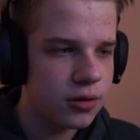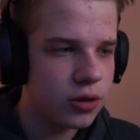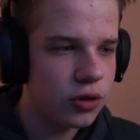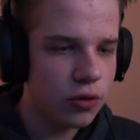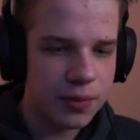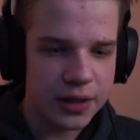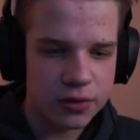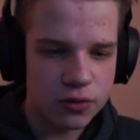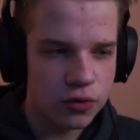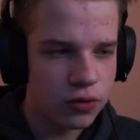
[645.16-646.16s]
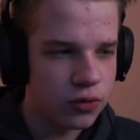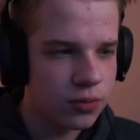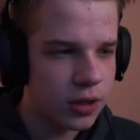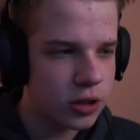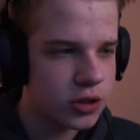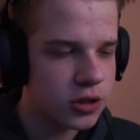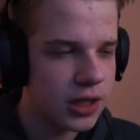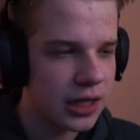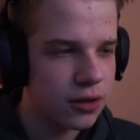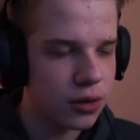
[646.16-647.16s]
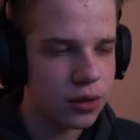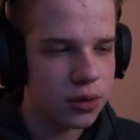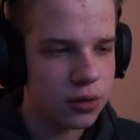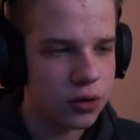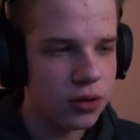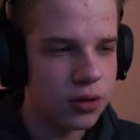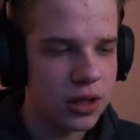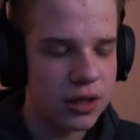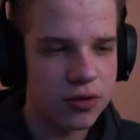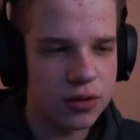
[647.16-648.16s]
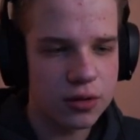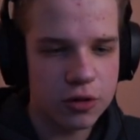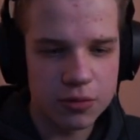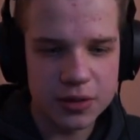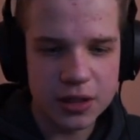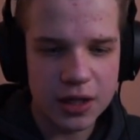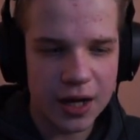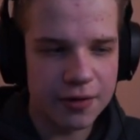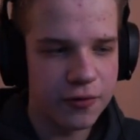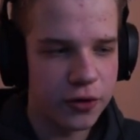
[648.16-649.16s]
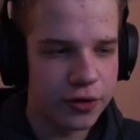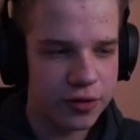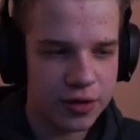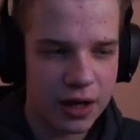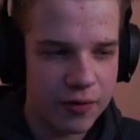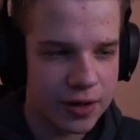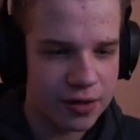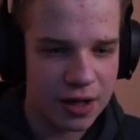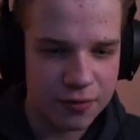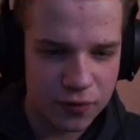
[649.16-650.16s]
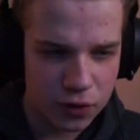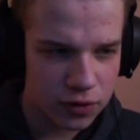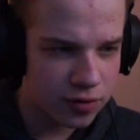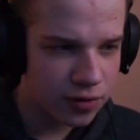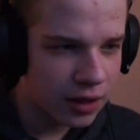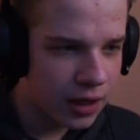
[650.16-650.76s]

you don't want to make it too much like this, because then it's just completely out of focus, everything's out of focus.